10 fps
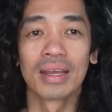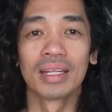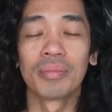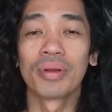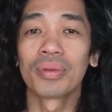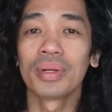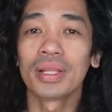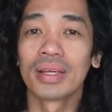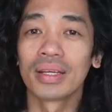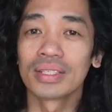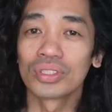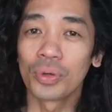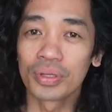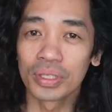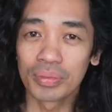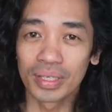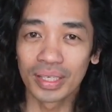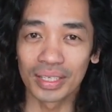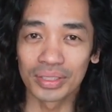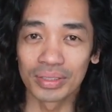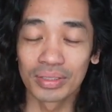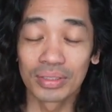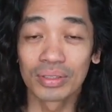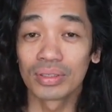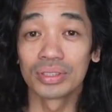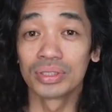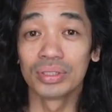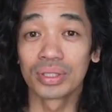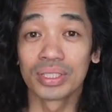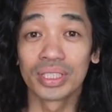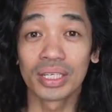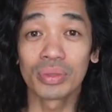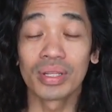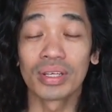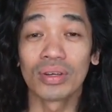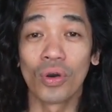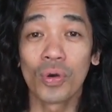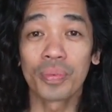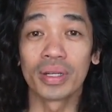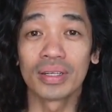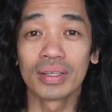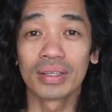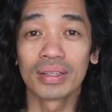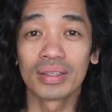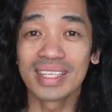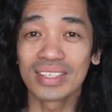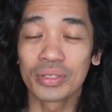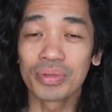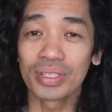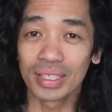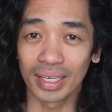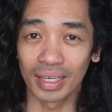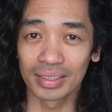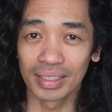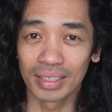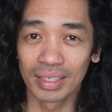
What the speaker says: Number three thing is open communication. You can genuinely openly communicate.